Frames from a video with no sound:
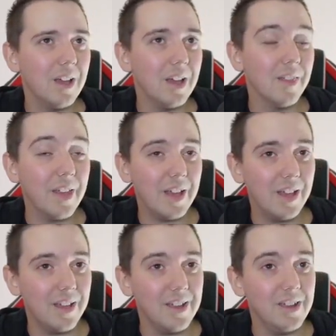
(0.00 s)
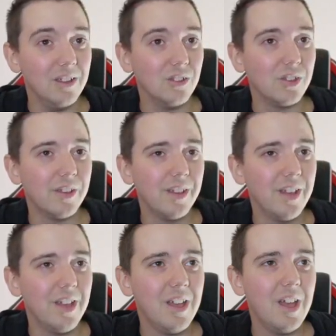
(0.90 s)
And that is
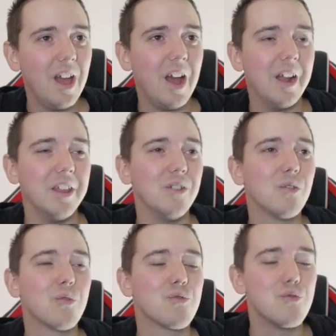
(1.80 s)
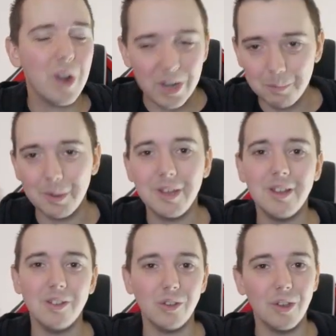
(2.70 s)
an incredibly
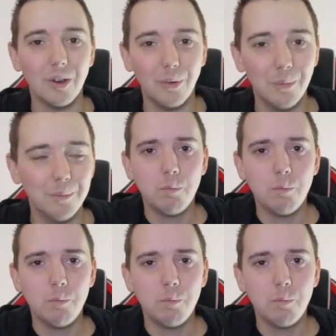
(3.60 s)
easy goal.